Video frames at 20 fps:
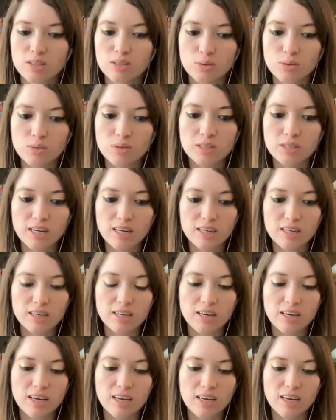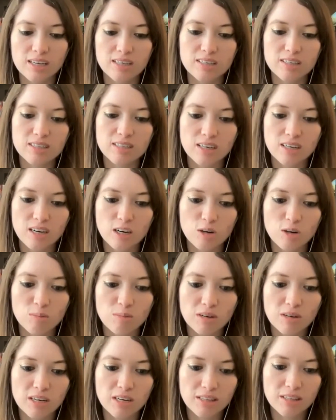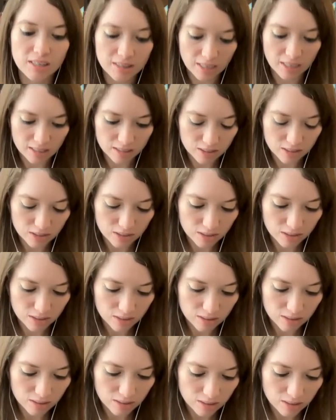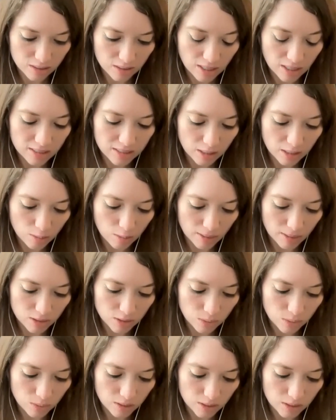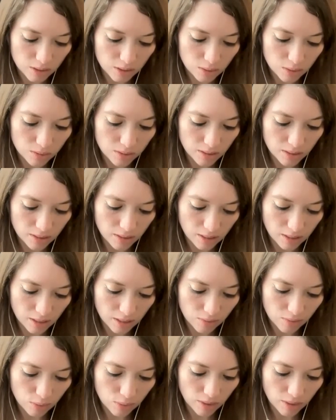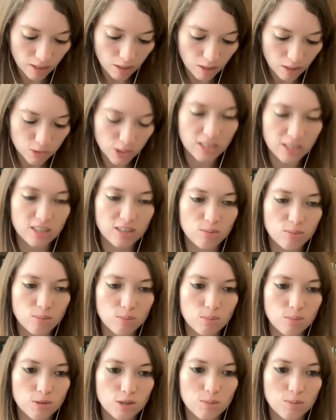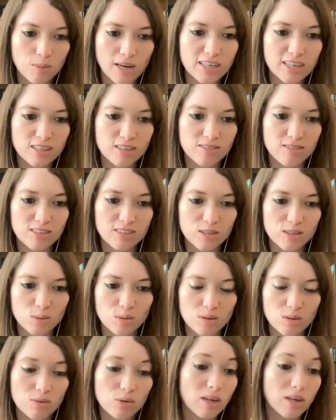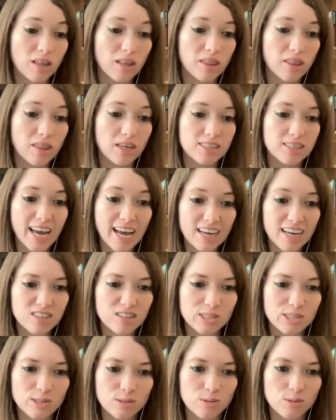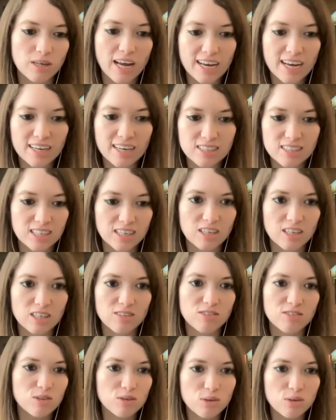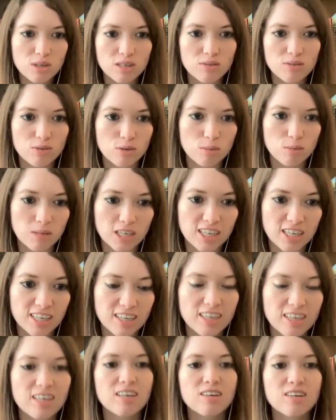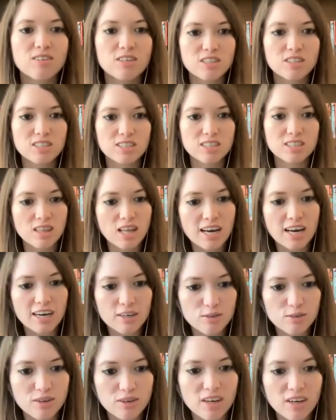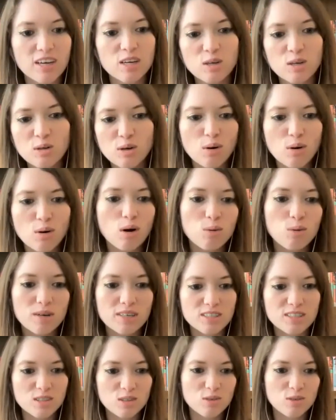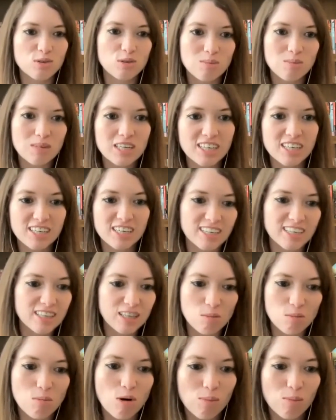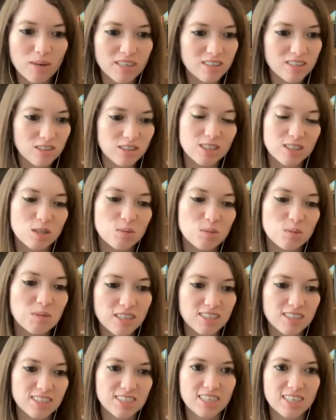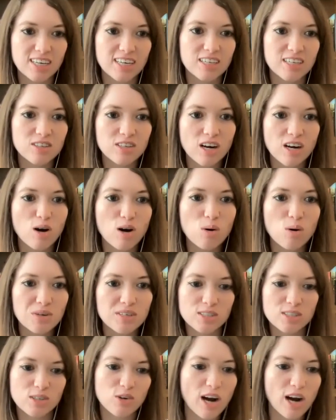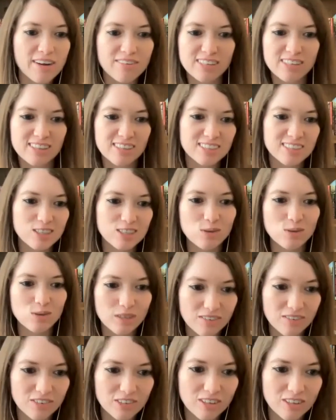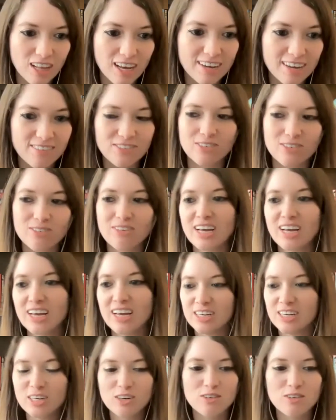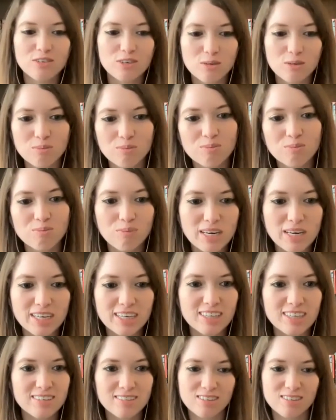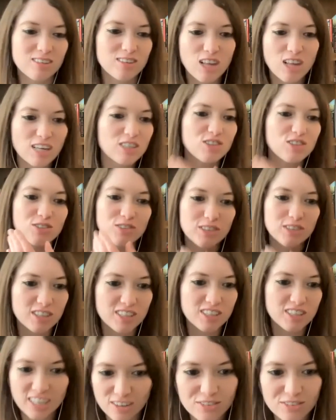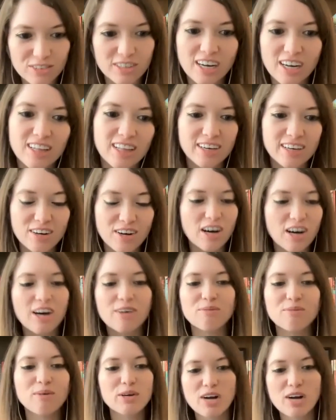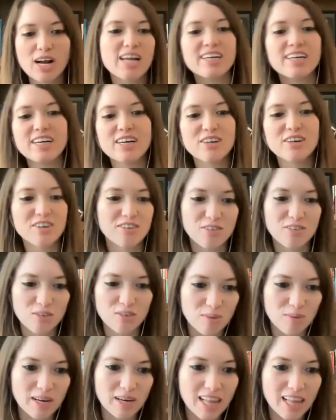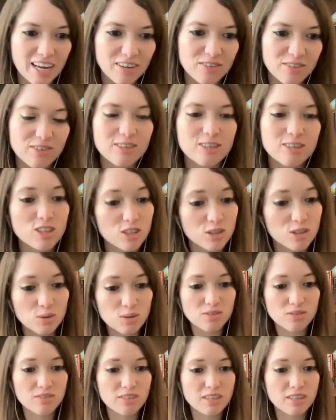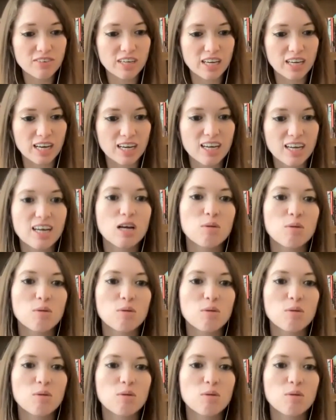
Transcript: storytelling, and I think that it's the nice thing about stories too is that they give you that objective perspective to sort of look at things as a story, as a narrative. You're looking for meaning, versus in life, you don't always look for meaning in the moment you're experiencing it. You're not always crafting the story of your life. Or, if you're making lunch for yourself, you're not like, oh, my grand narrative of my life. You're just sort of living it.